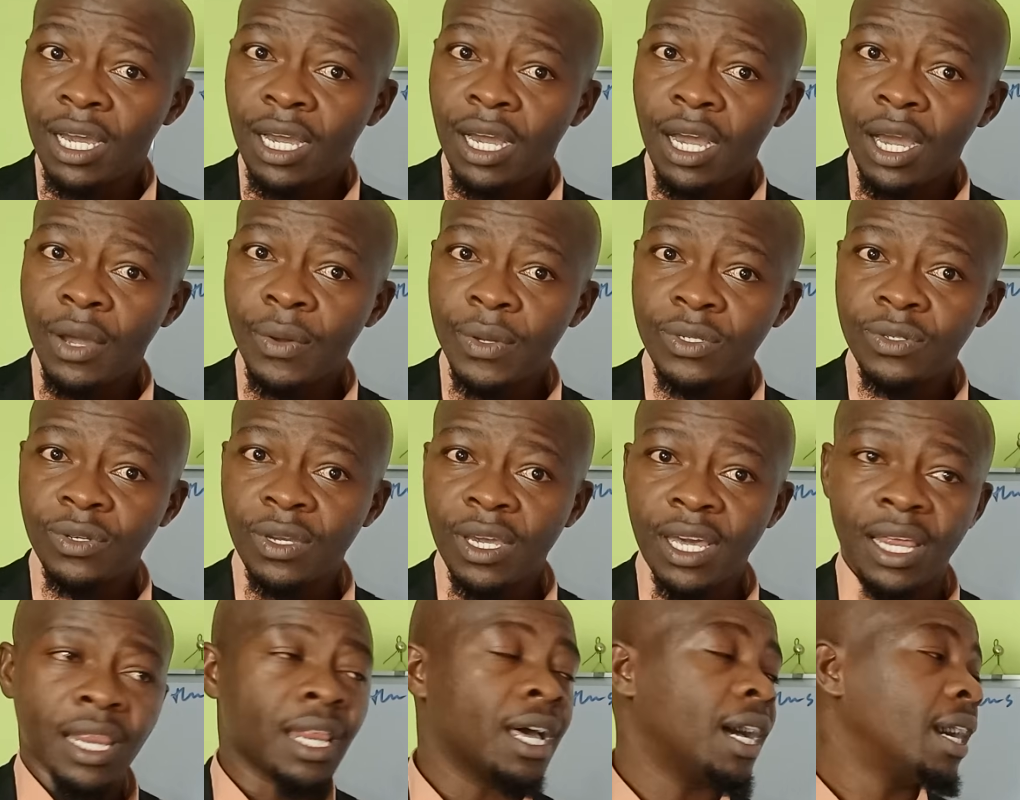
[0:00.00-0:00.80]
Are we
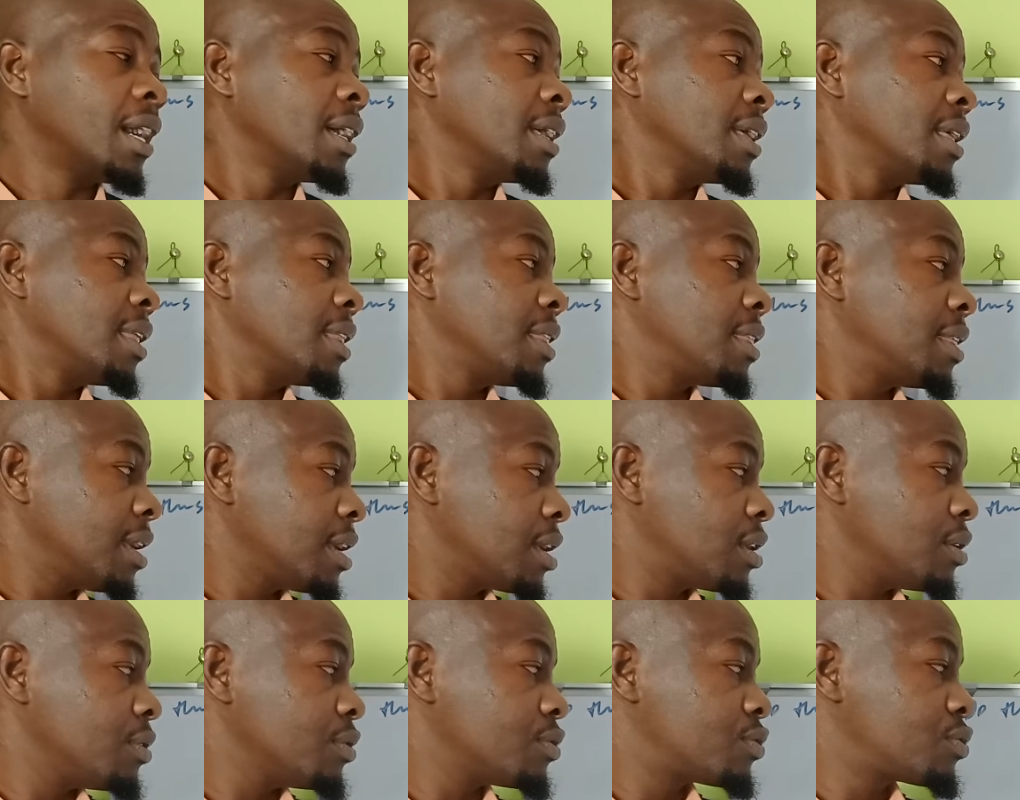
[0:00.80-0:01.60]
together?
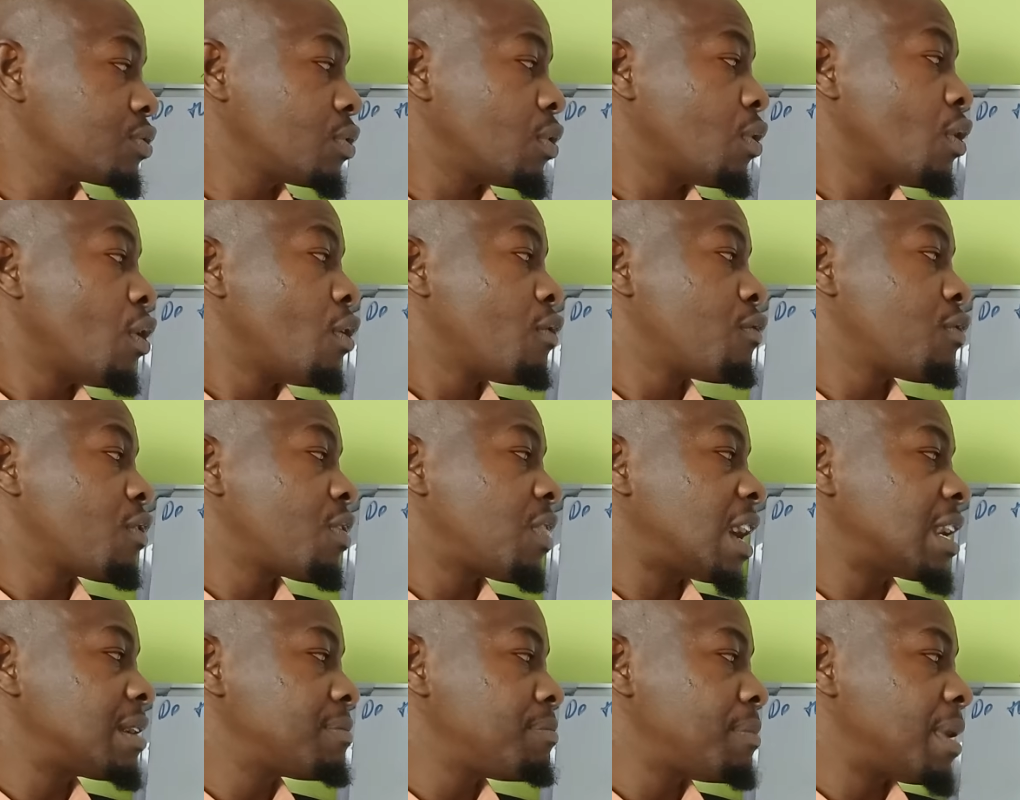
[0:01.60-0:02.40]
Thank you. So for
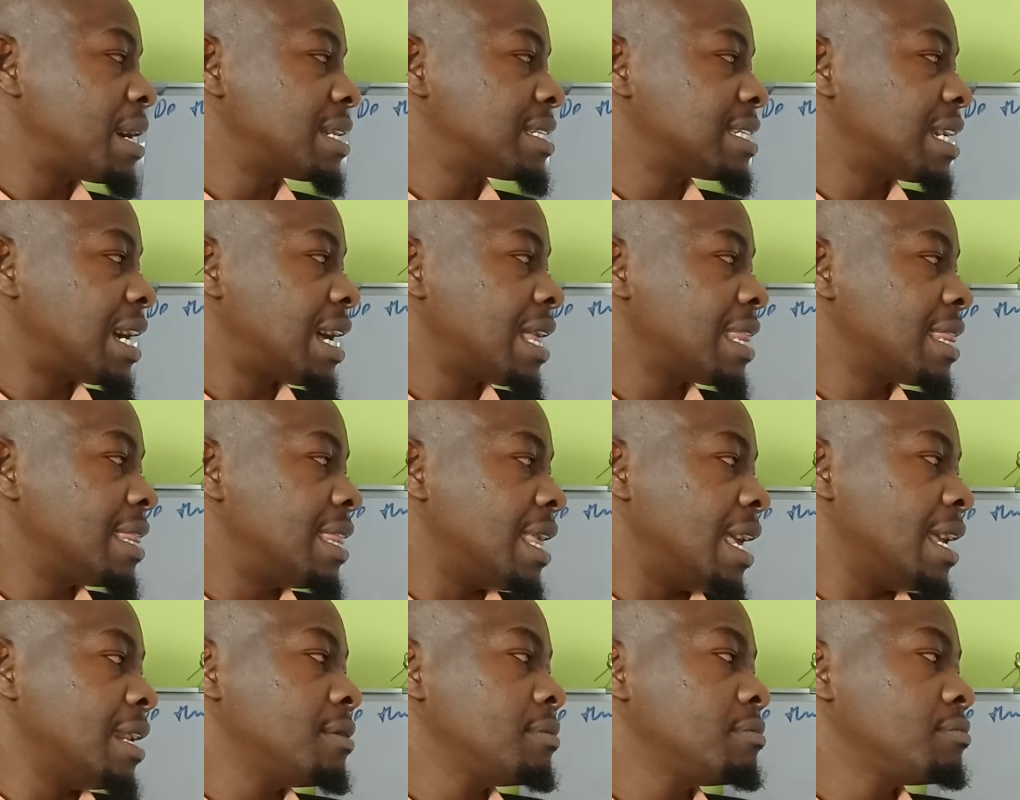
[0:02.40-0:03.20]
that matter,
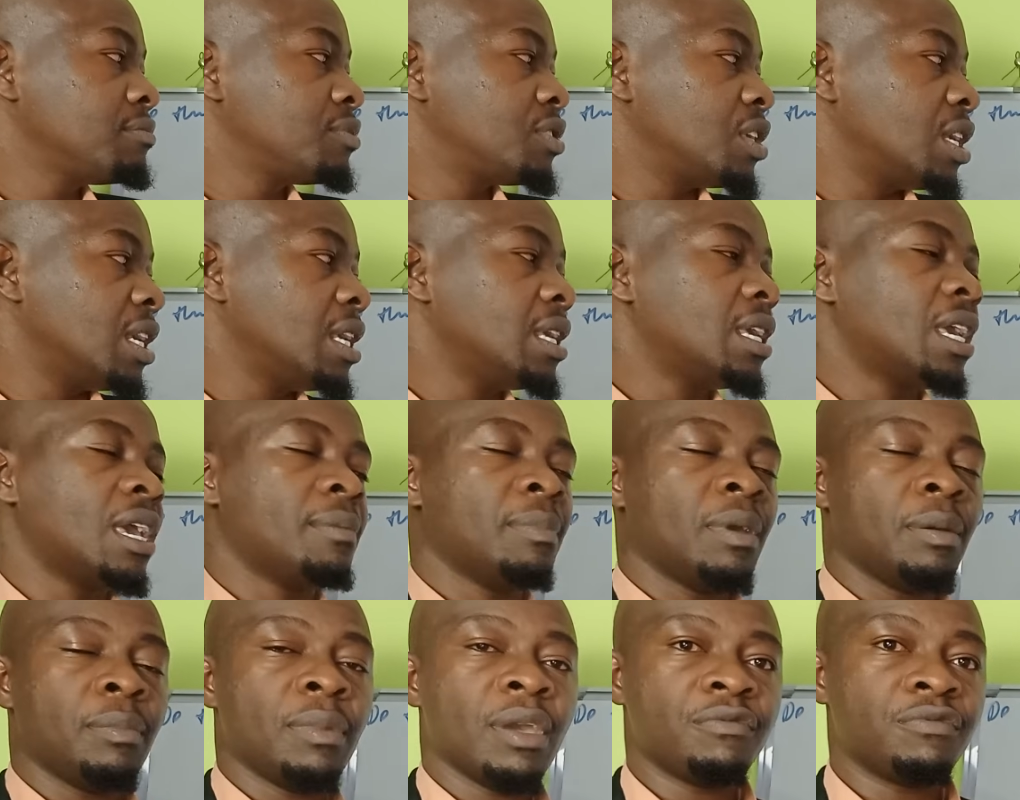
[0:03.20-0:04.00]
then say
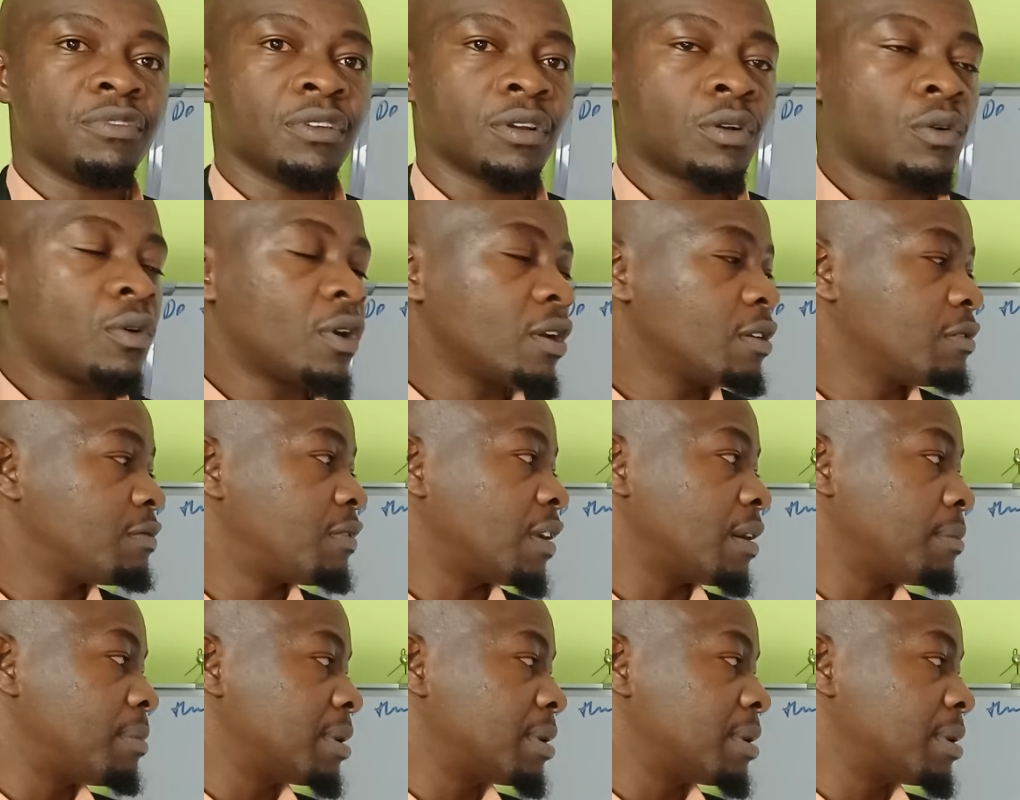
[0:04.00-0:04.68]
MMF will qualify.